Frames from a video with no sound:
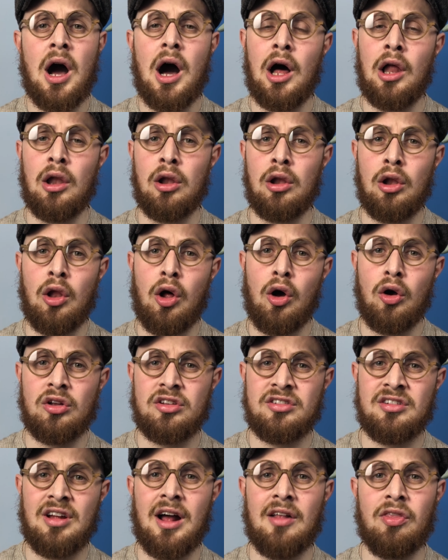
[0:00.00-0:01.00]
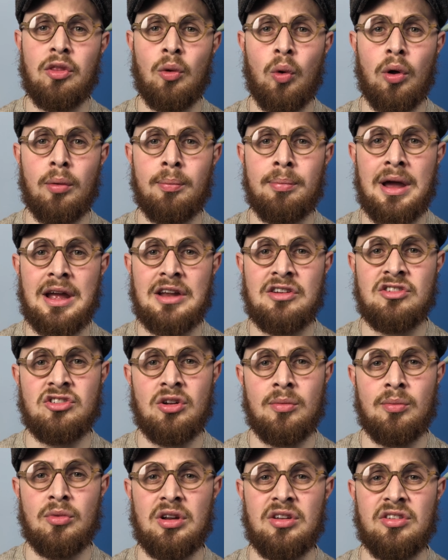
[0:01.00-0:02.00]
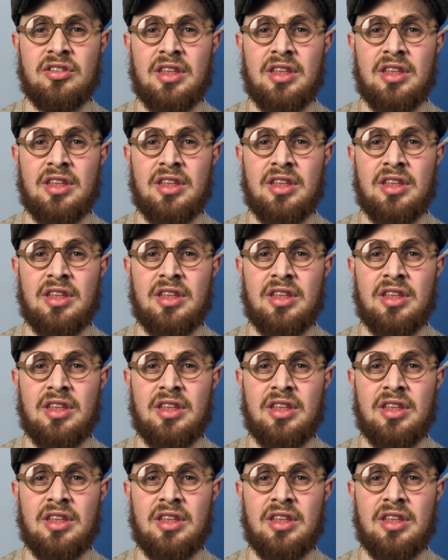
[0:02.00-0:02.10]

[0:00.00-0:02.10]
alongside the 1-page summaries